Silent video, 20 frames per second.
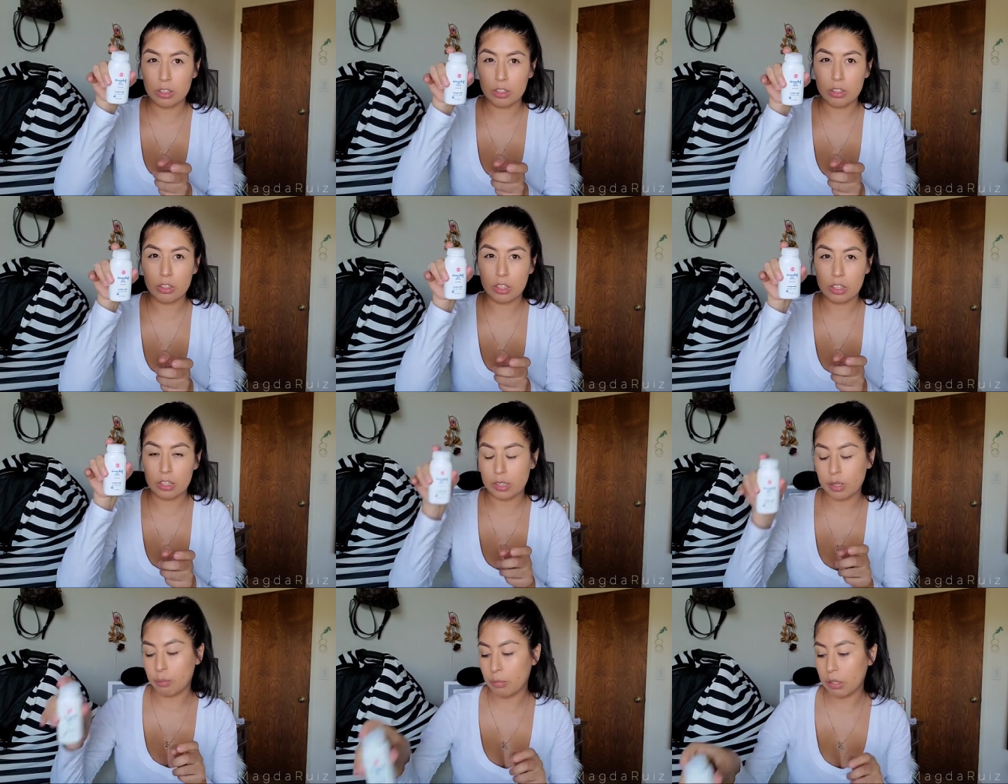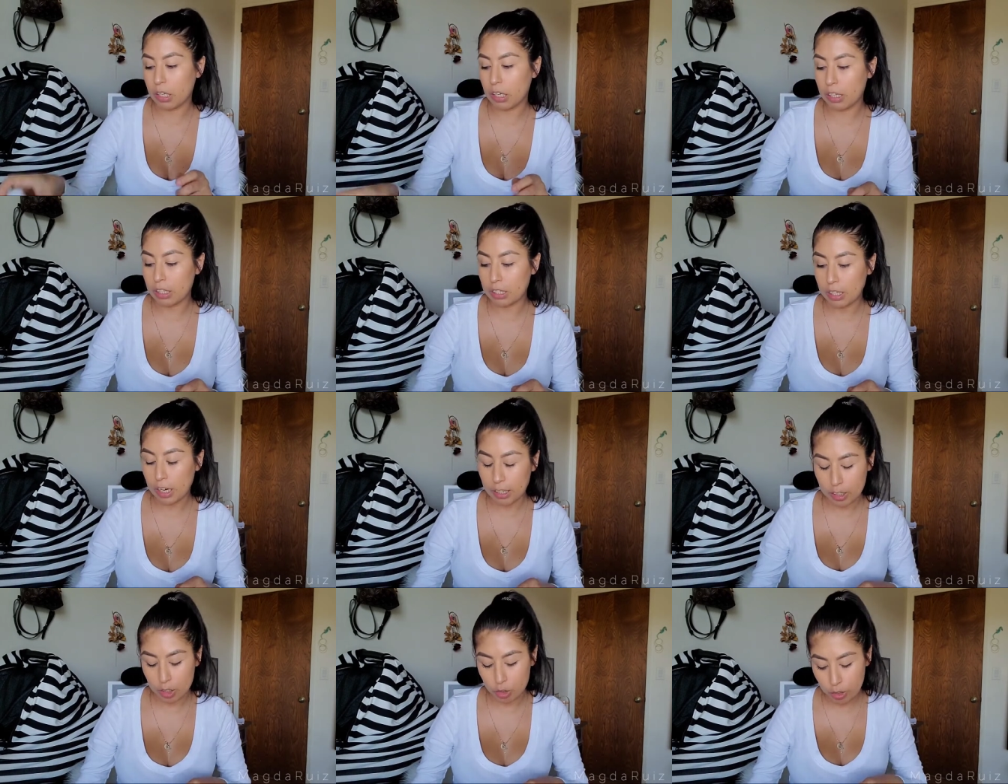so it's a mini,
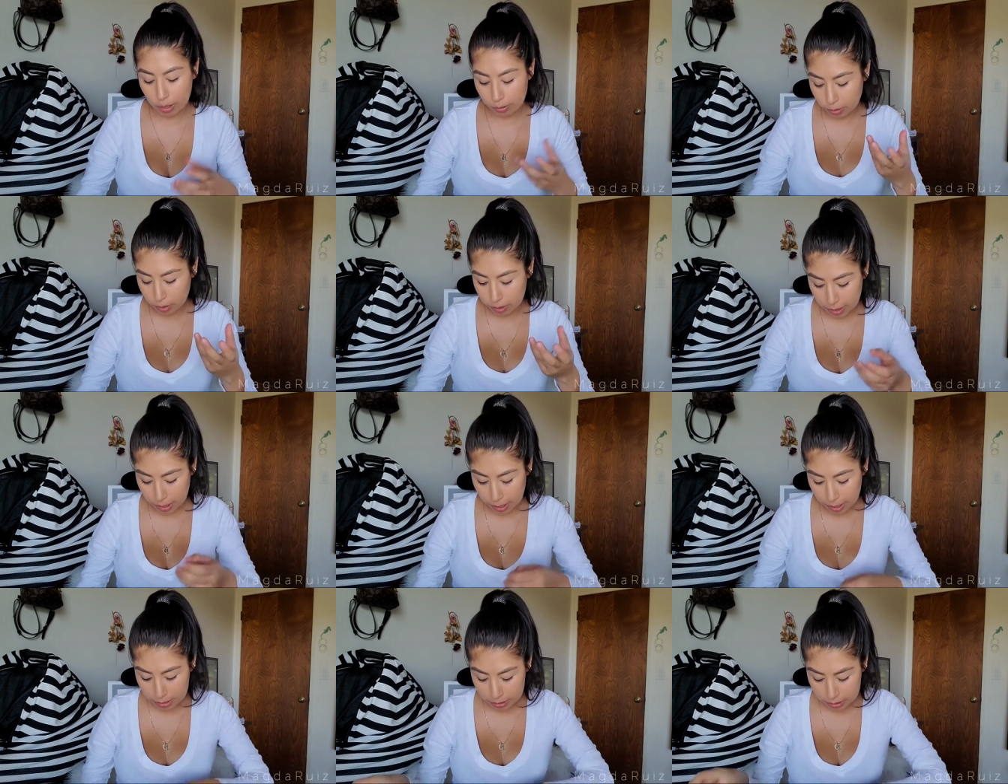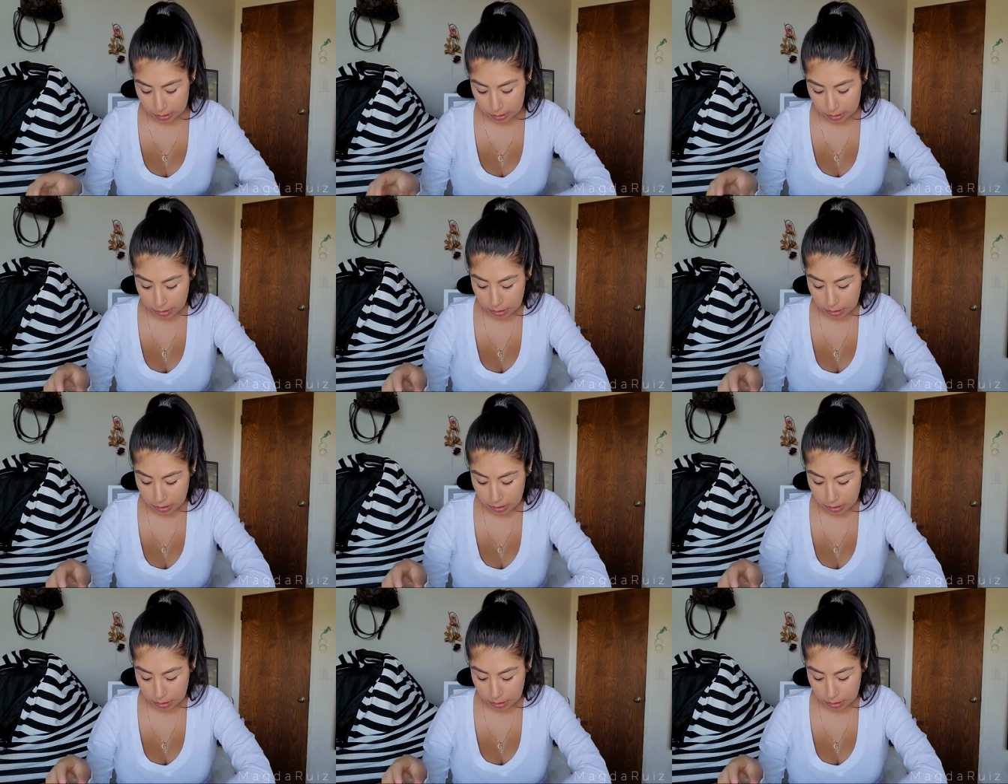like a travel size.